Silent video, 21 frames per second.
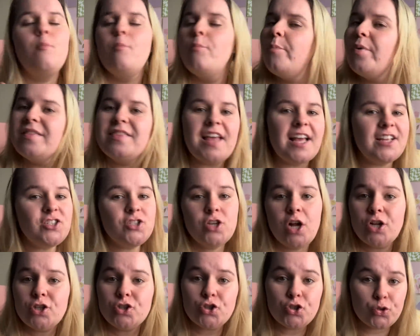But that's
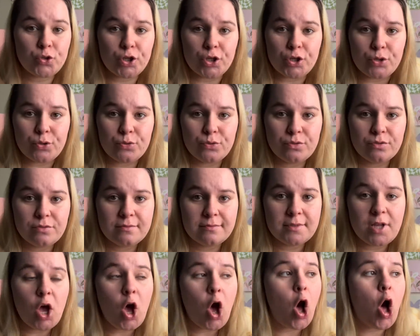not true.
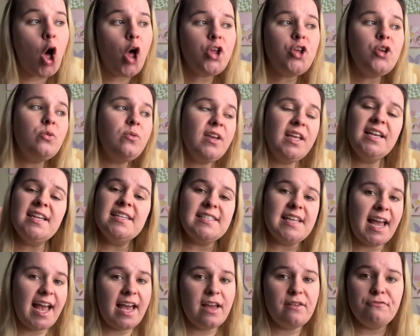All you need is a
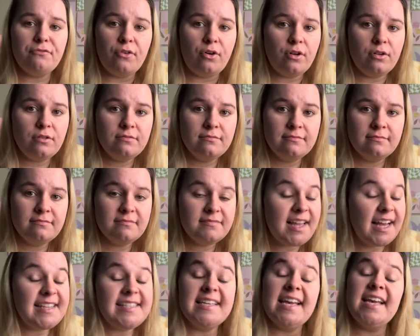handful.
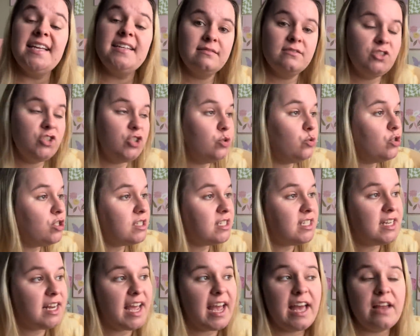That's it. You just
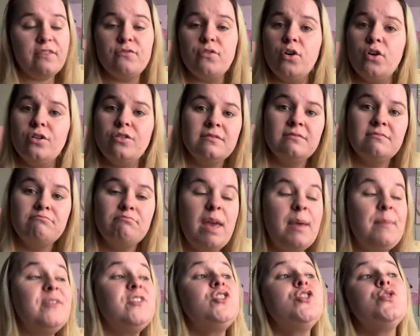need a handful,
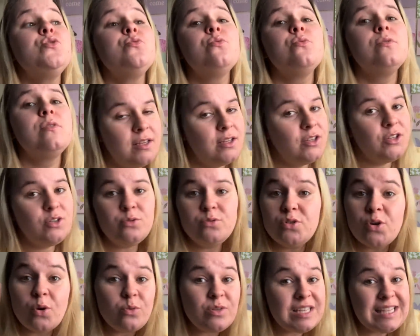maybe two. You
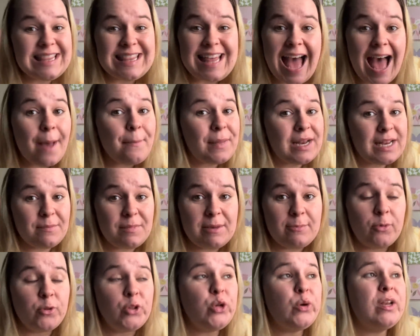don't need that many
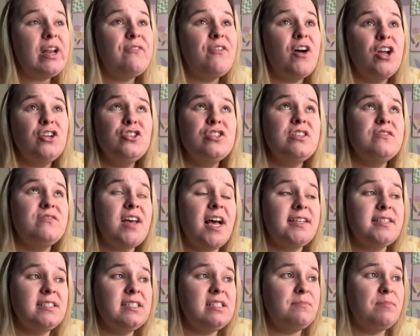people. You could have hundreds of
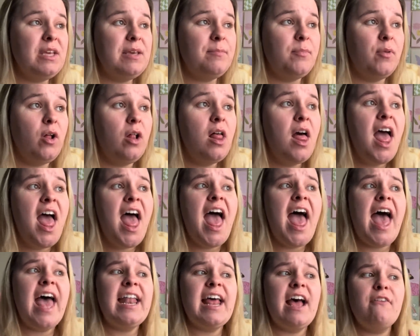thousands of people
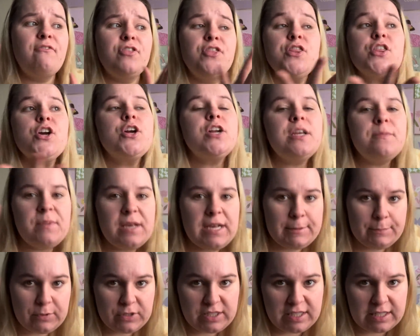and have 30
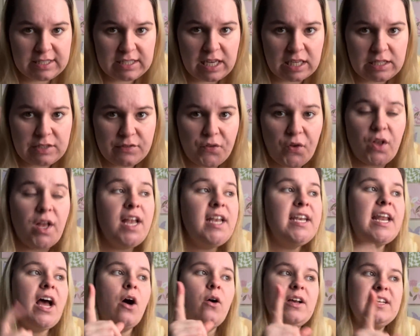people successful.
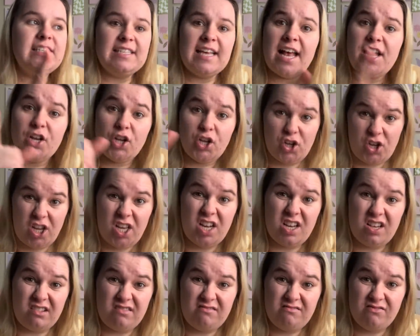Now, is that a
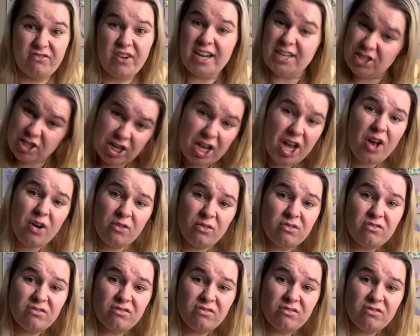good ratio?